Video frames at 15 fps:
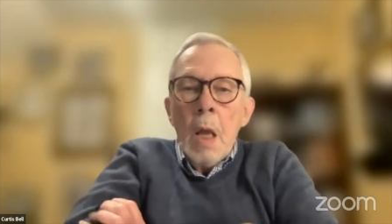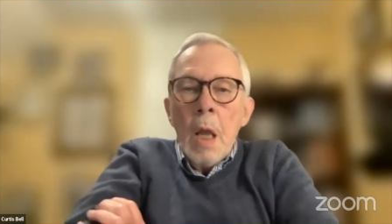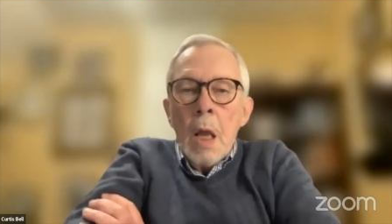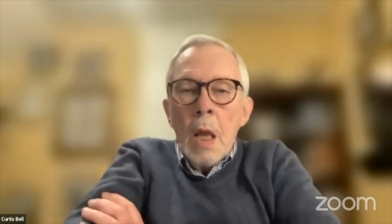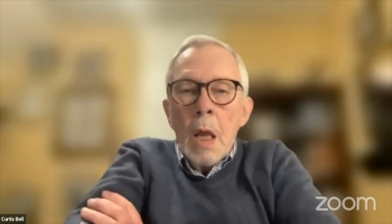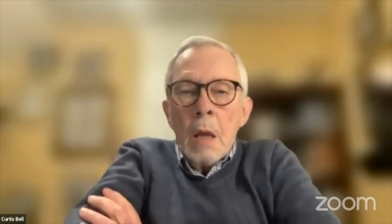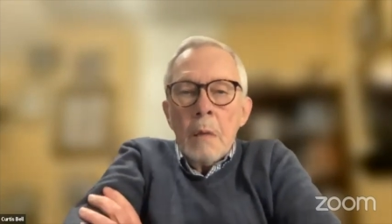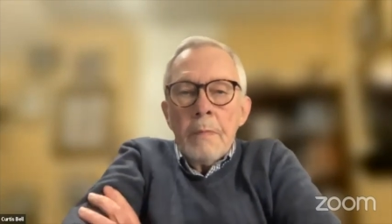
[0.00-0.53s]

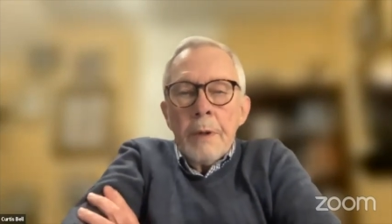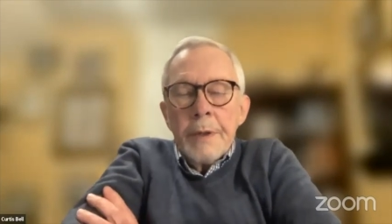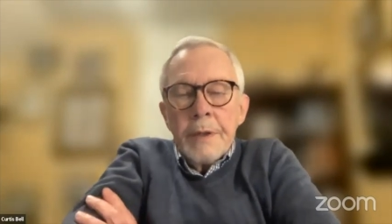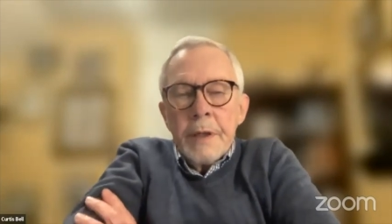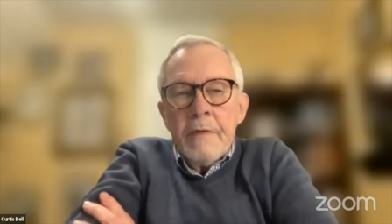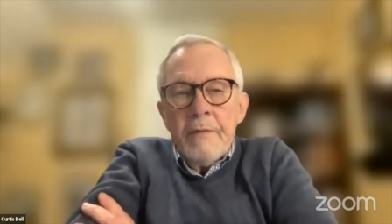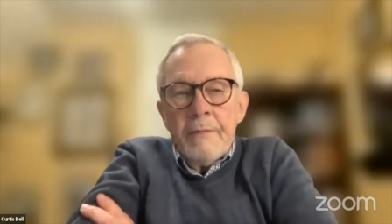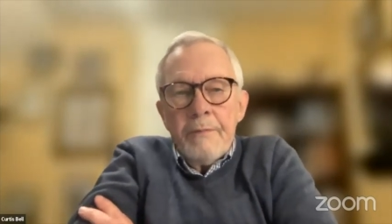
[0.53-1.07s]
Uh, but
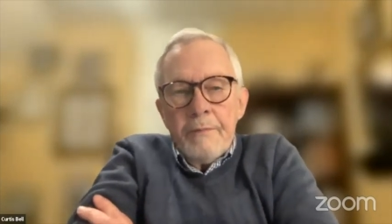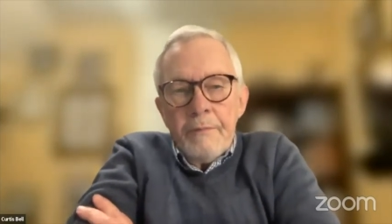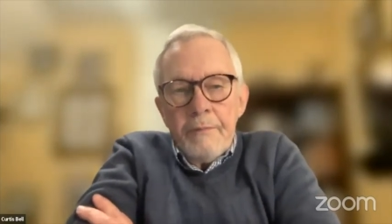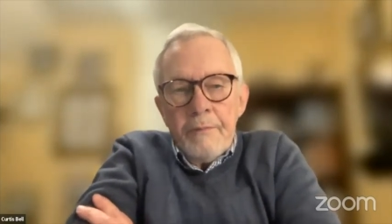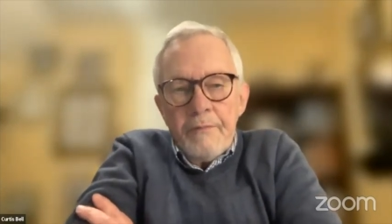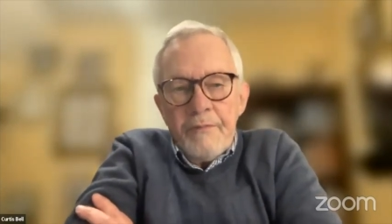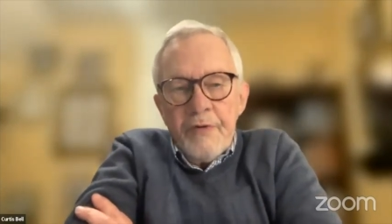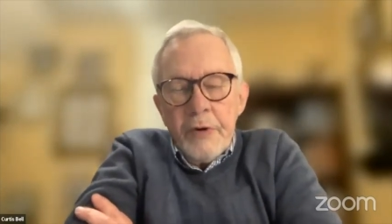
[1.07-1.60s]
he
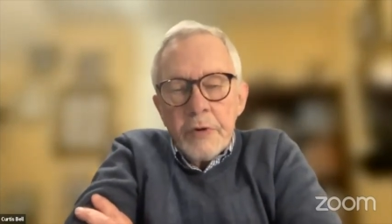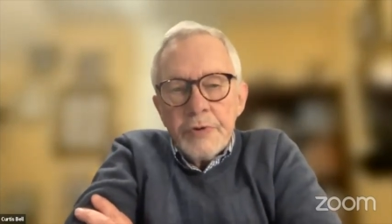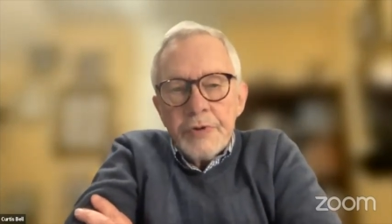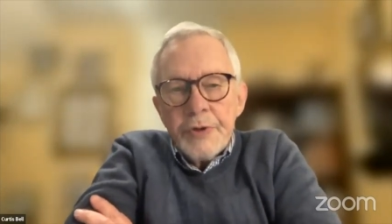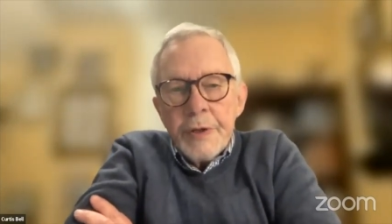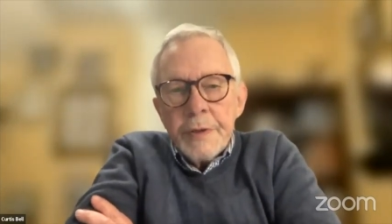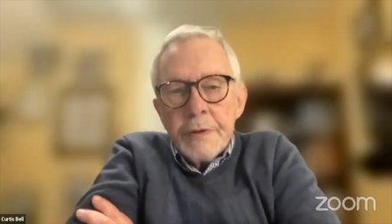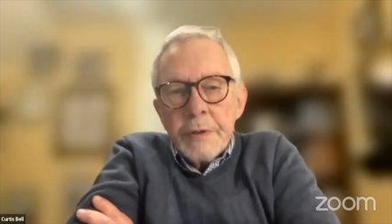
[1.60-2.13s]
feels
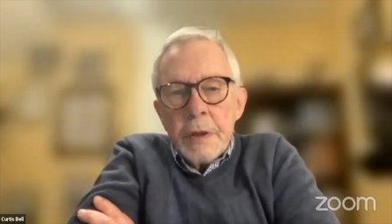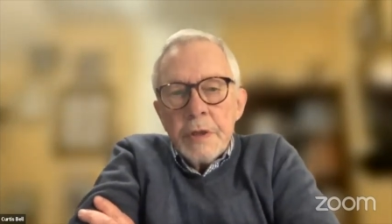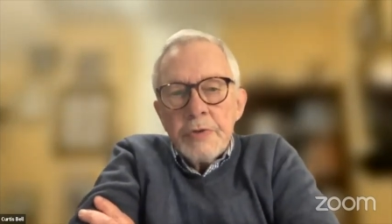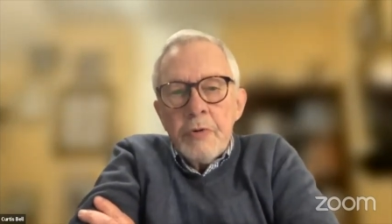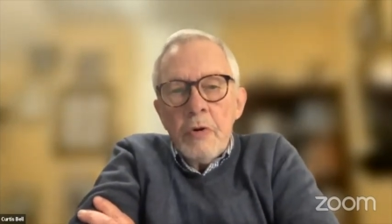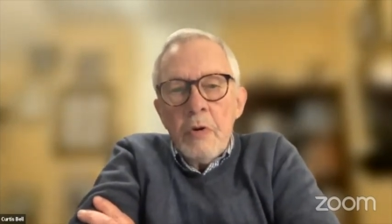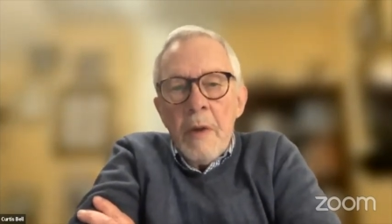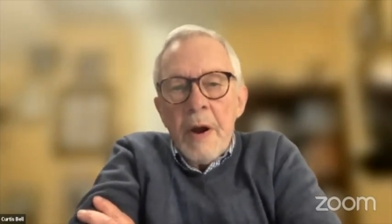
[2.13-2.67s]
that
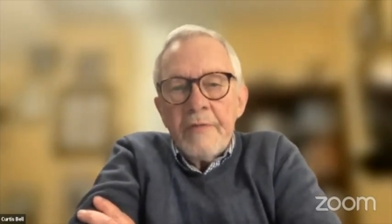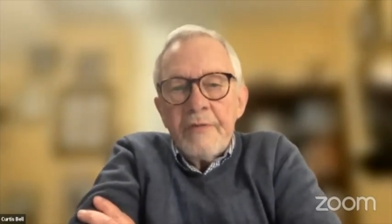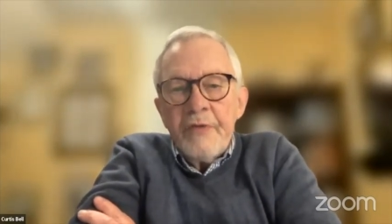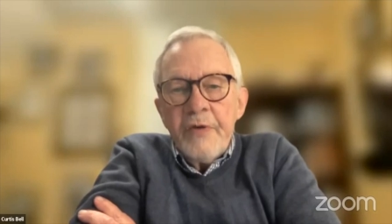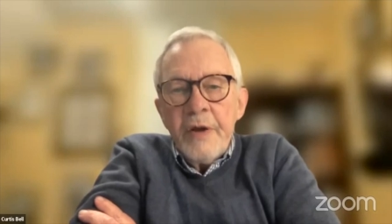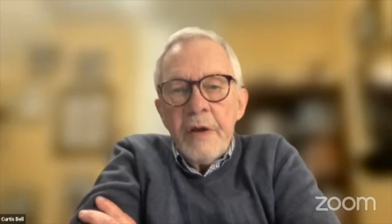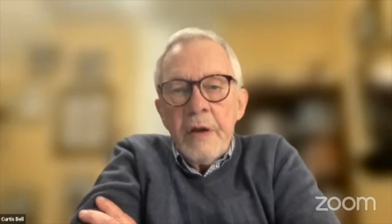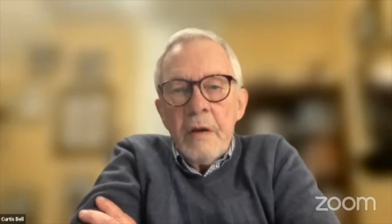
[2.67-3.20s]
Israel might
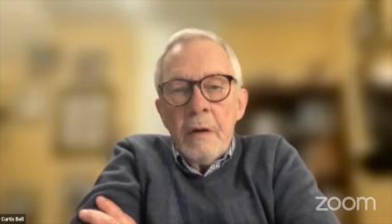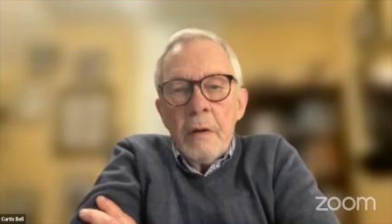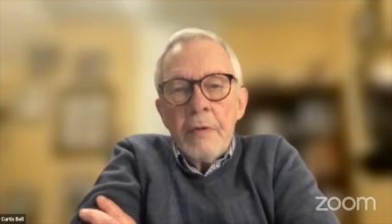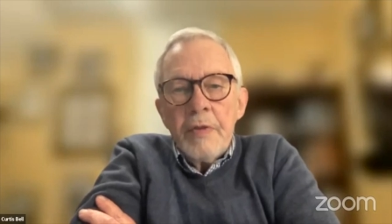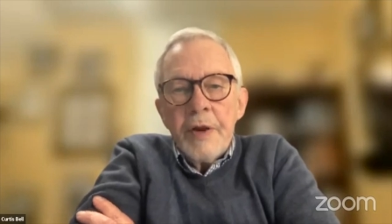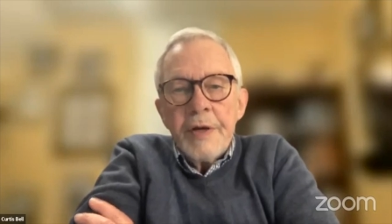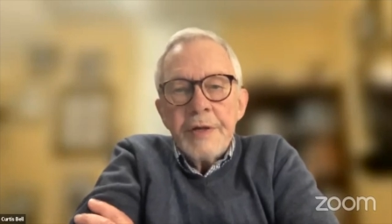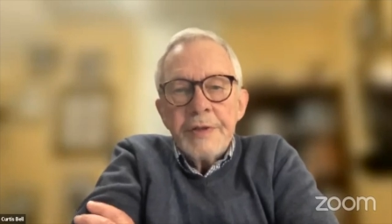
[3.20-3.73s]
feel
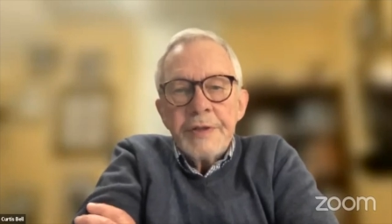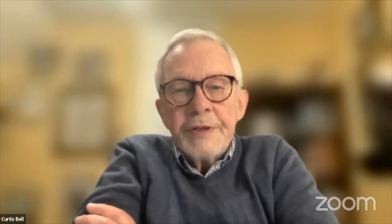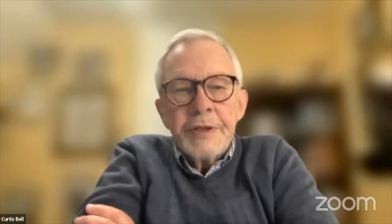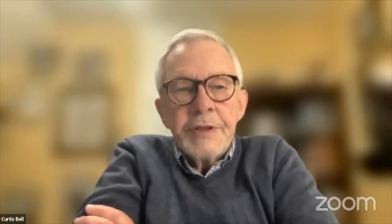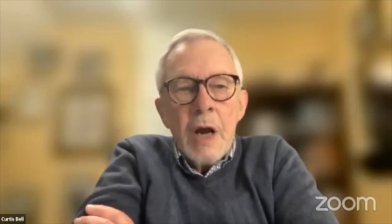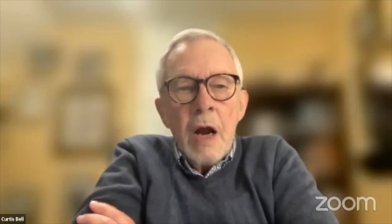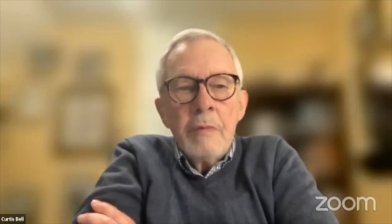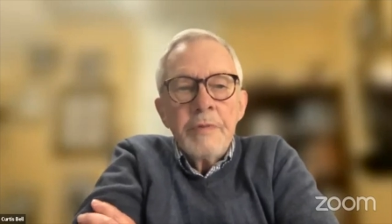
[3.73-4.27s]
that it's the
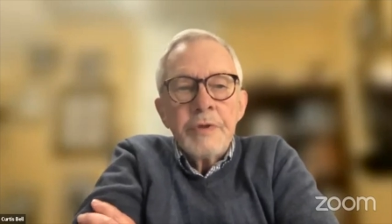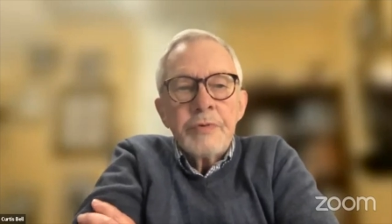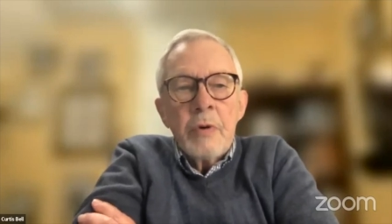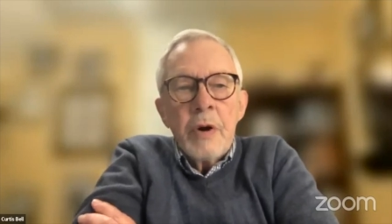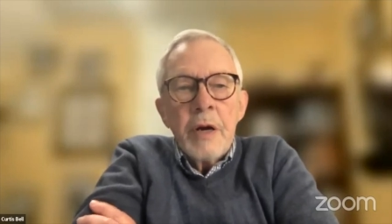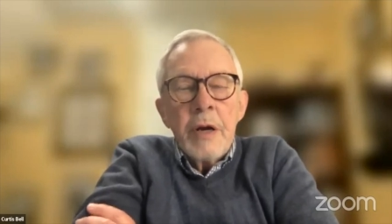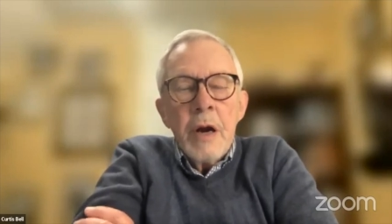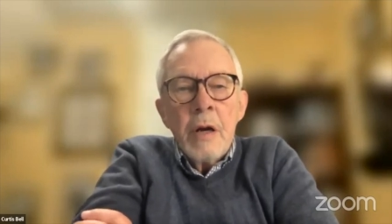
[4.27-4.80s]
time is
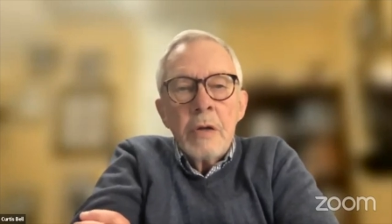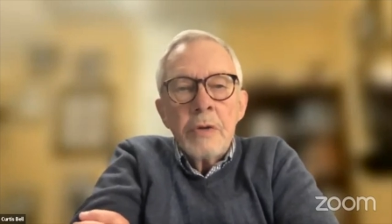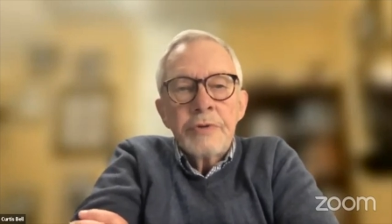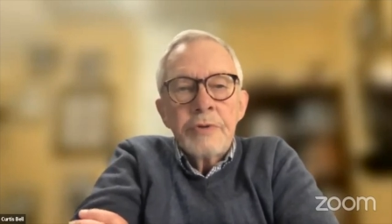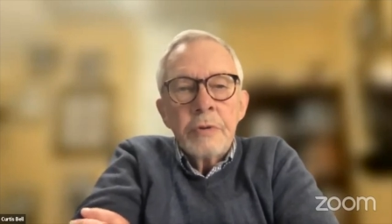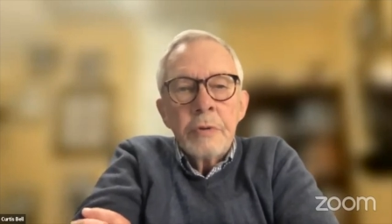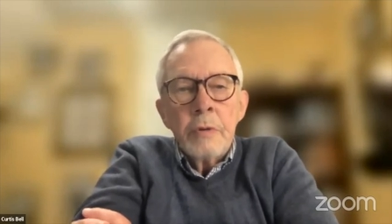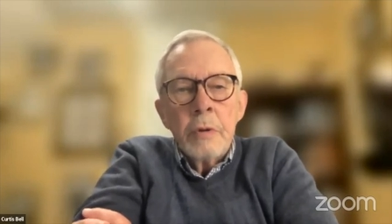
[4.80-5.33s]
right now
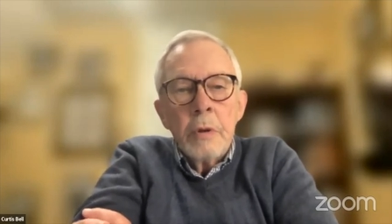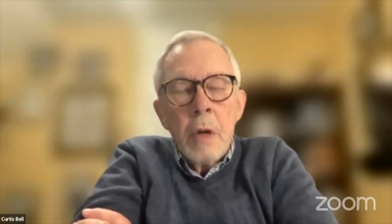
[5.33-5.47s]
to